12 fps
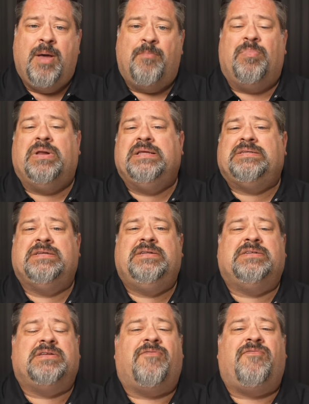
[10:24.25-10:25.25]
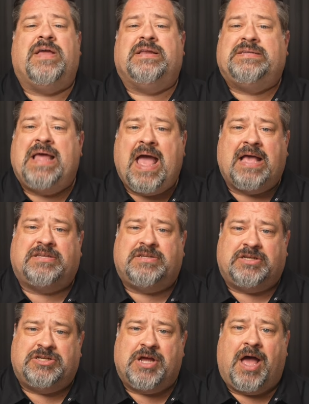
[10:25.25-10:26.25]
Melissa does a
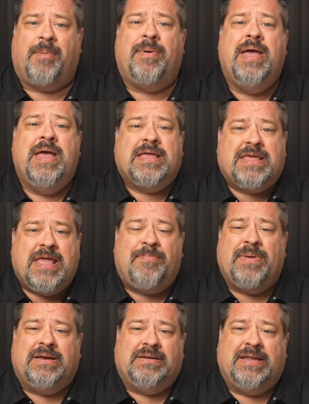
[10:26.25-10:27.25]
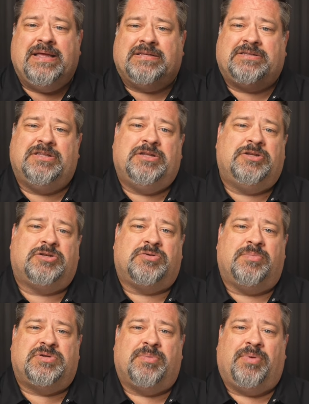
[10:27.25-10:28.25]
fantastic job keeping links in the
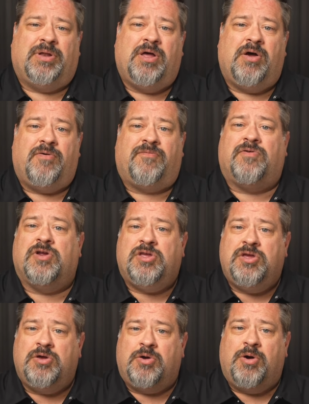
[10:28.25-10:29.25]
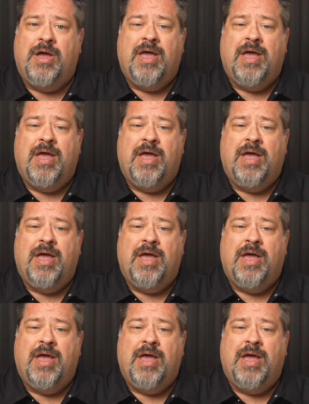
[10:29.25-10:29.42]
description below for you,